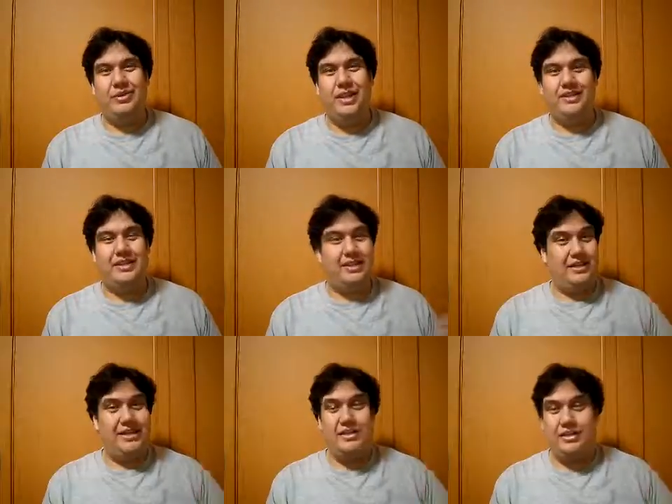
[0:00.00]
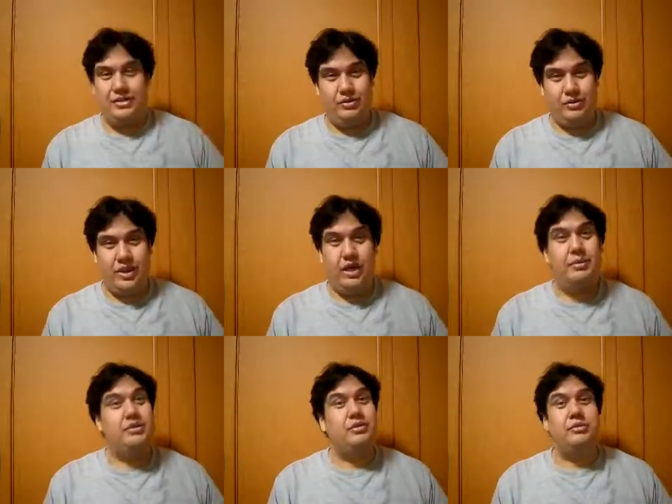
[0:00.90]
out that has nothing to do with
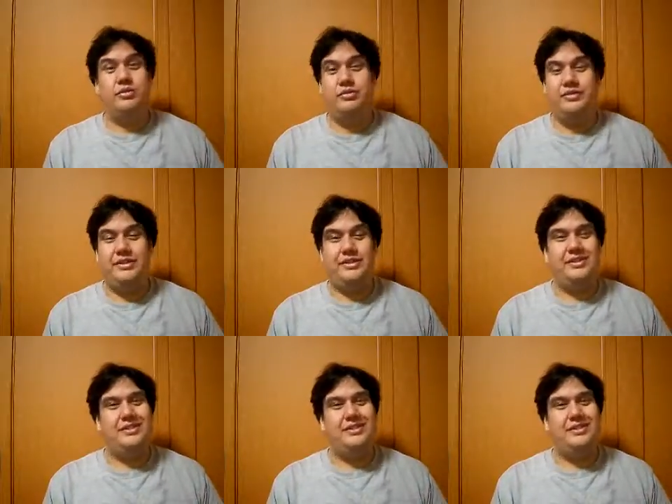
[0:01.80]
comics or movies.